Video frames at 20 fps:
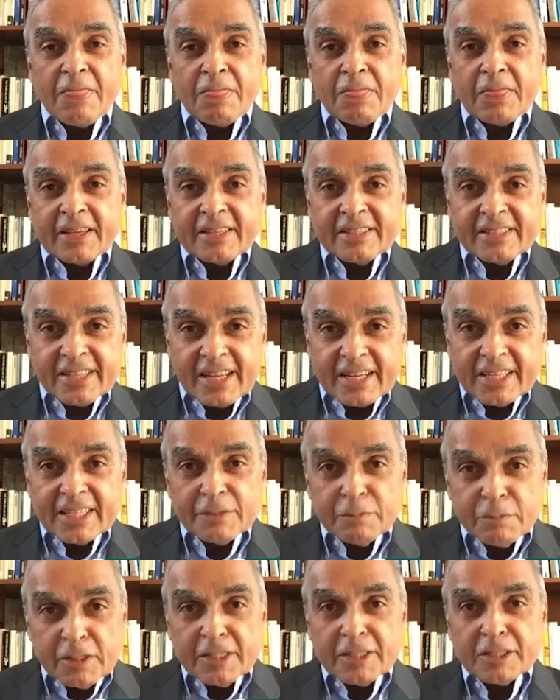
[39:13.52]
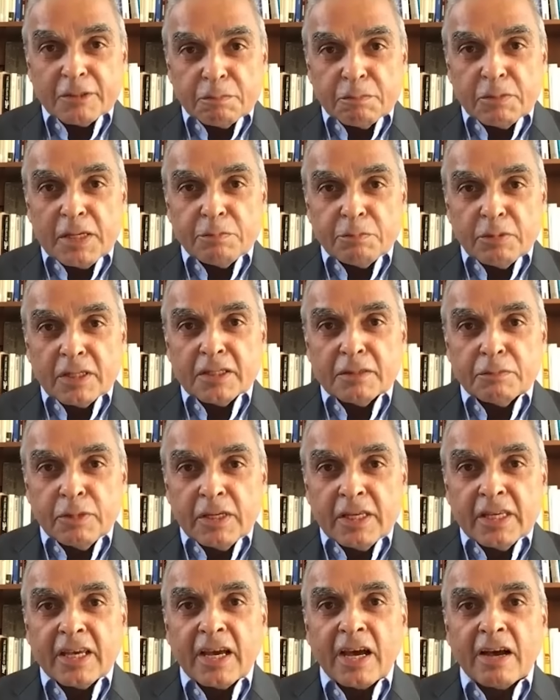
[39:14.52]
the sentiments of people.
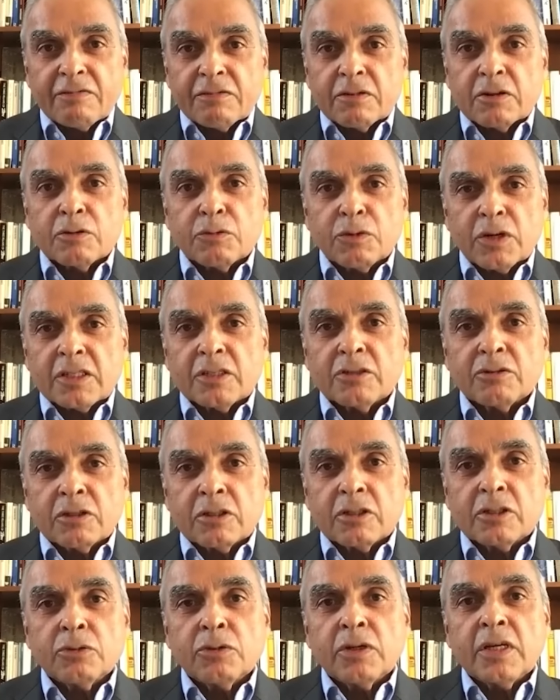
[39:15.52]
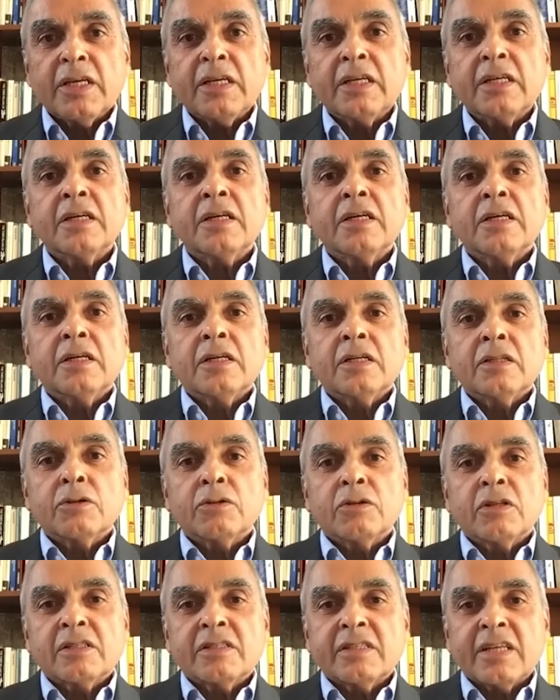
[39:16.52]
Be careful what you're doing to
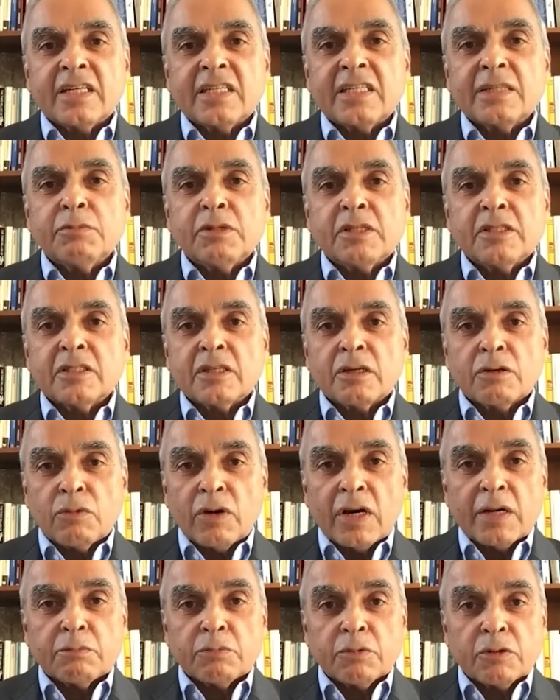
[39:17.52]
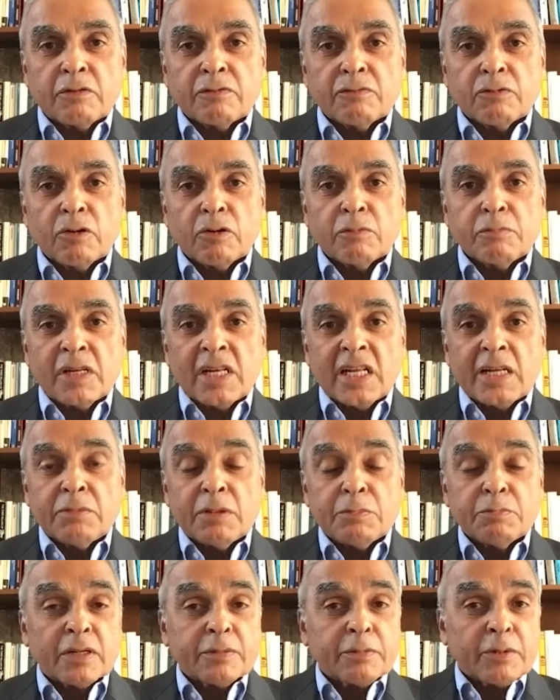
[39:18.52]
the sentiments of 1.4 billion
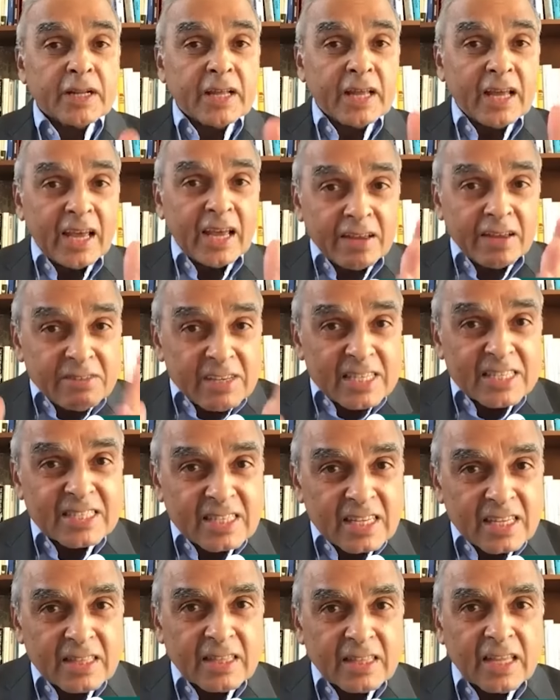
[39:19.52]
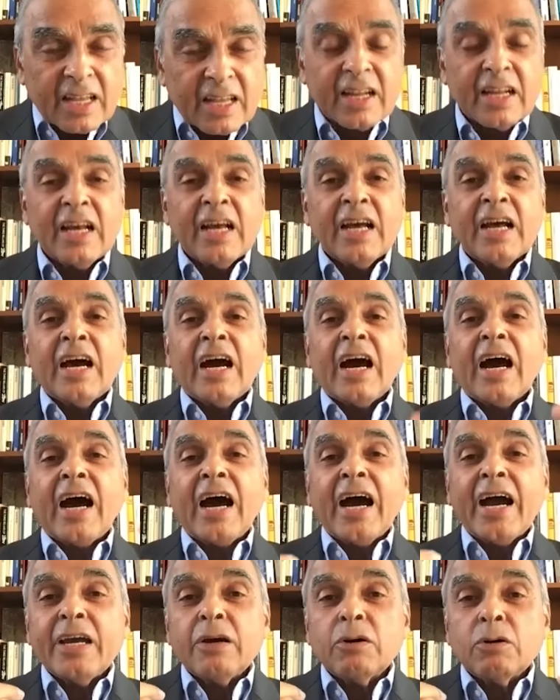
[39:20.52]
people. But having said that,
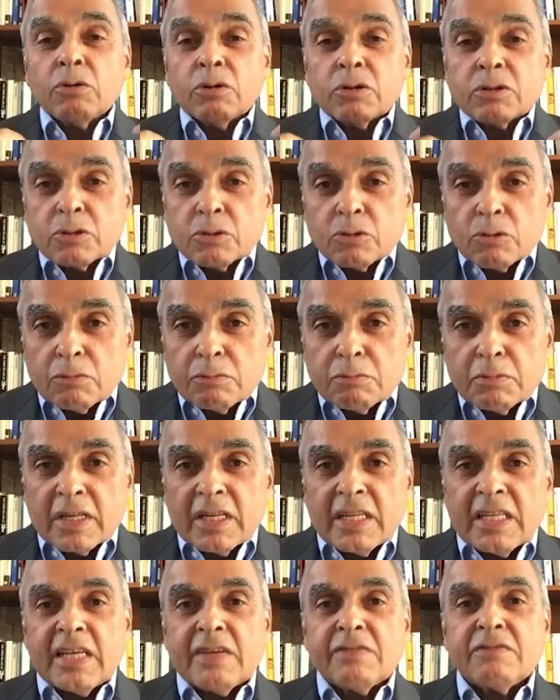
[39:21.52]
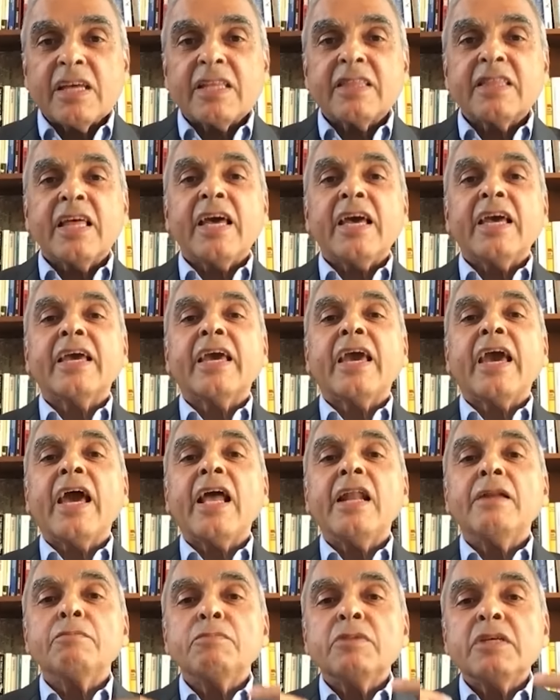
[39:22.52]
I also believe that there
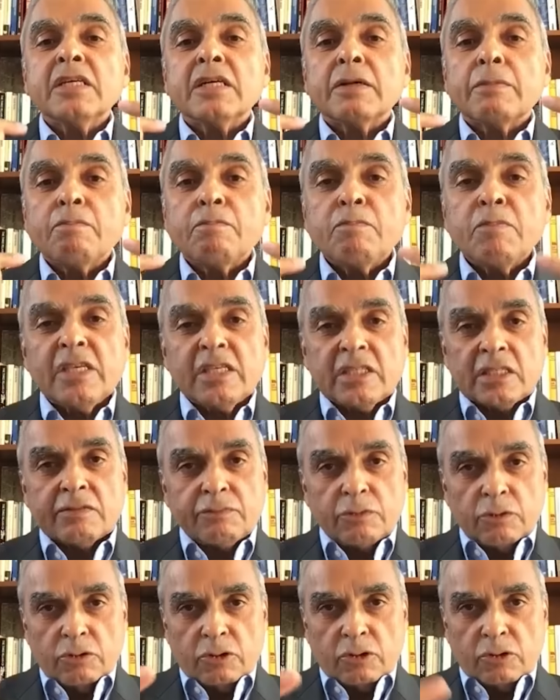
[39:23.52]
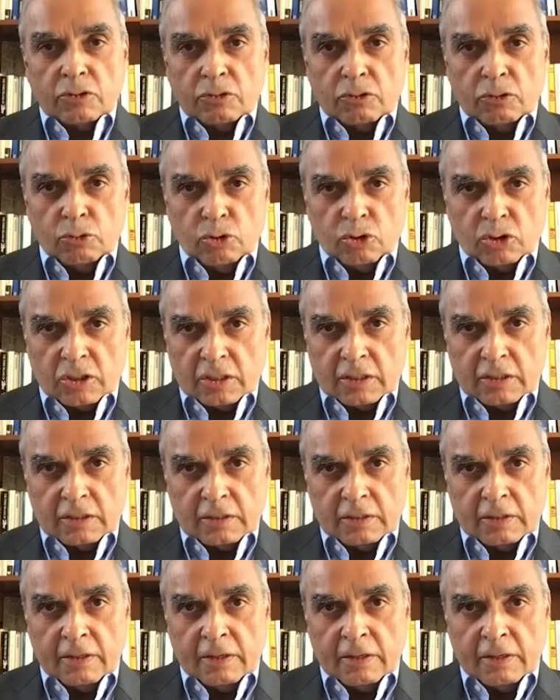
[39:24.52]
can be a peaceful solution